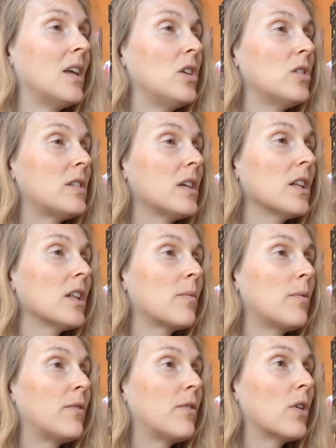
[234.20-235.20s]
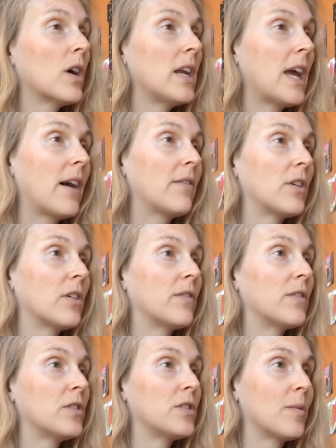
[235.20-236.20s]
You still look before and after.
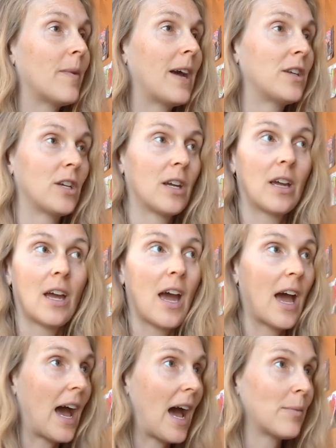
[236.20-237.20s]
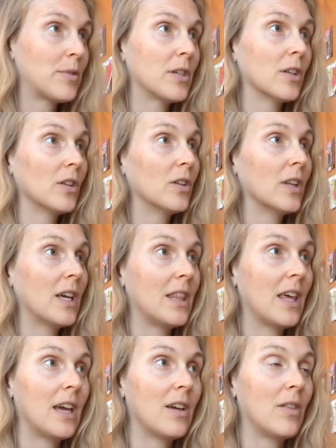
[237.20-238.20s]
Fruits are magic. Absolutely.
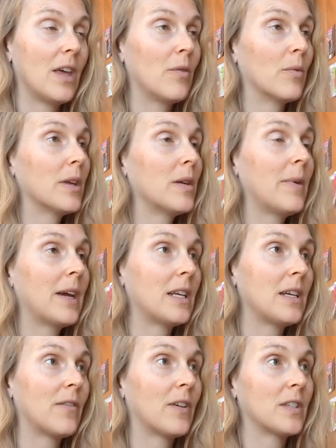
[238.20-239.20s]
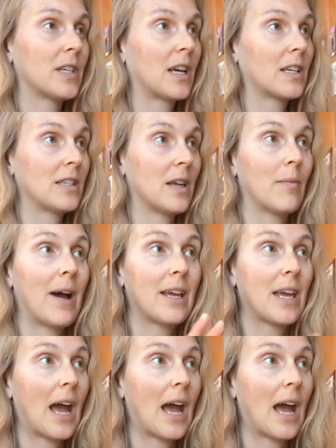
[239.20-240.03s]
They really make a difference. Like I said, my